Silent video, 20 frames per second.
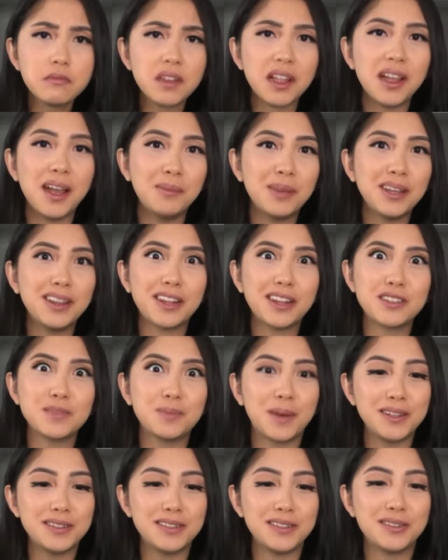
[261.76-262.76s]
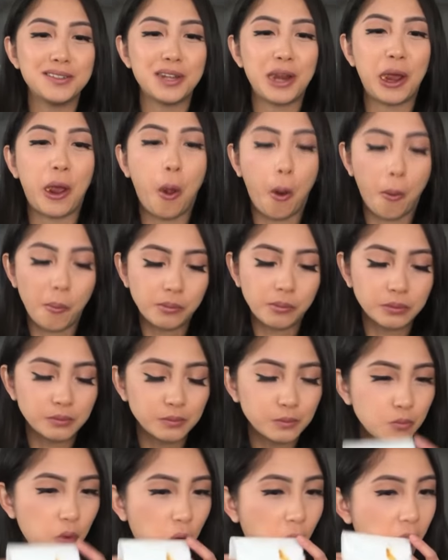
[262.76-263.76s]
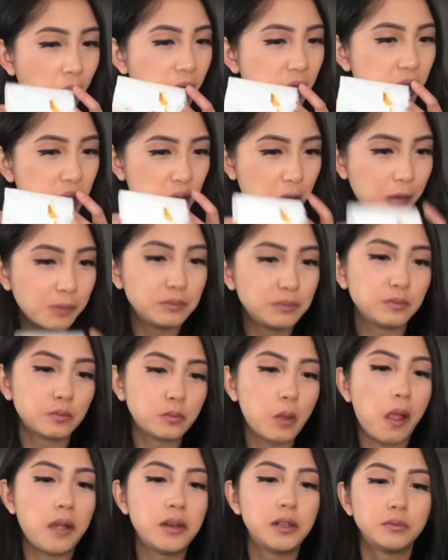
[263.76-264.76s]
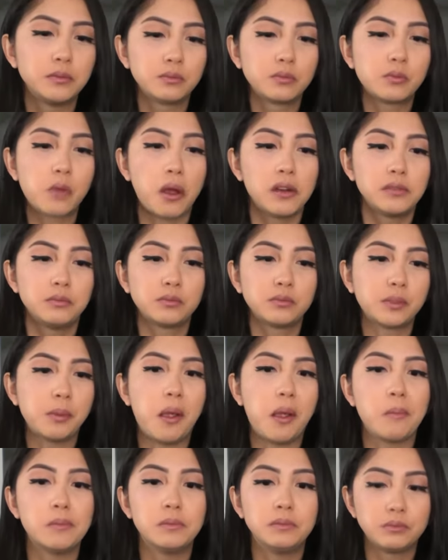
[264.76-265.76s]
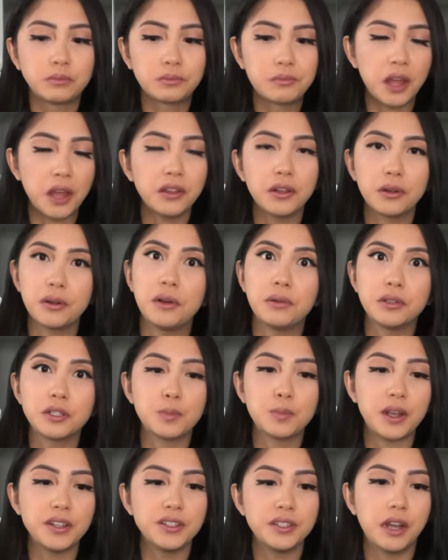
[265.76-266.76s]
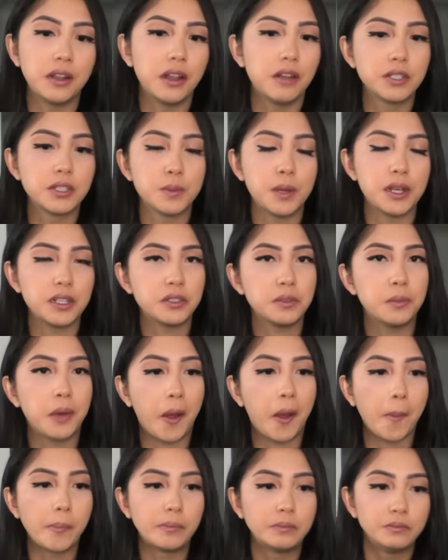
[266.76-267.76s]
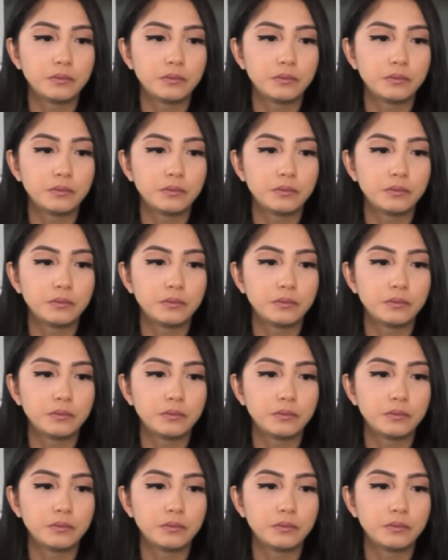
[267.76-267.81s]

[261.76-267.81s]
I made that spicy today. I mean, nothing wrong with spicy. I love spicy, but